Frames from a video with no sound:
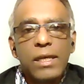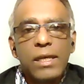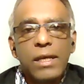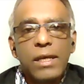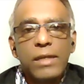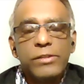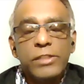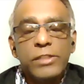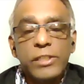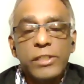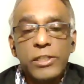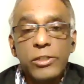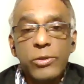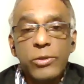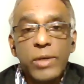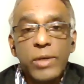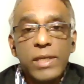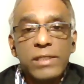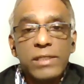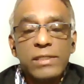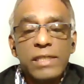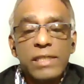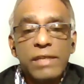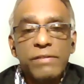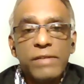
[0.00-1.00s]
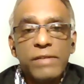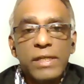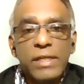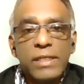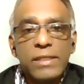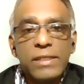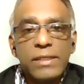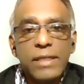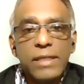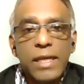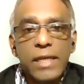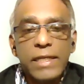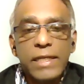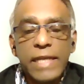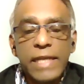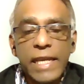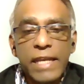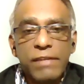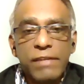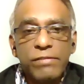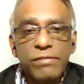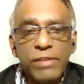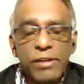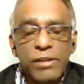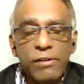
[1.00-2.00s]
The U.S. even
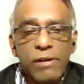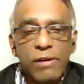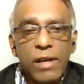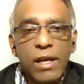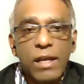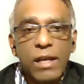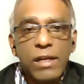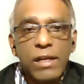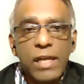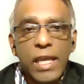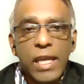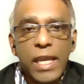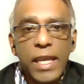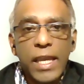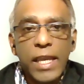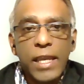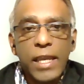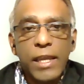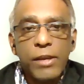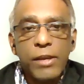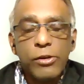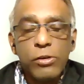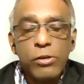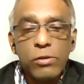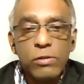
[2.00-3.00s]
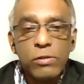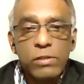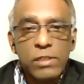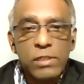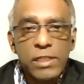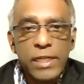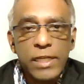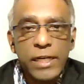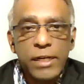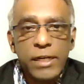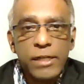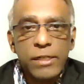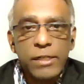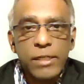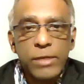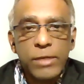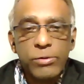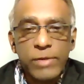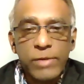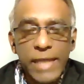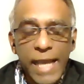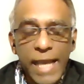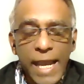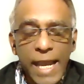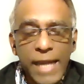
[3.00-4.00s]
gave Iran a nuclear
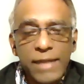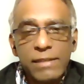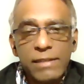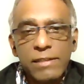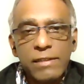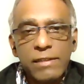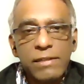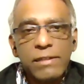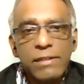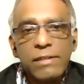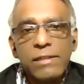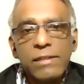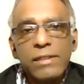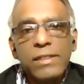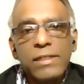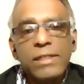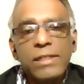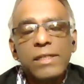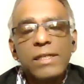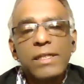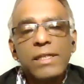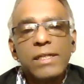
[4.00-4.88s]
reactor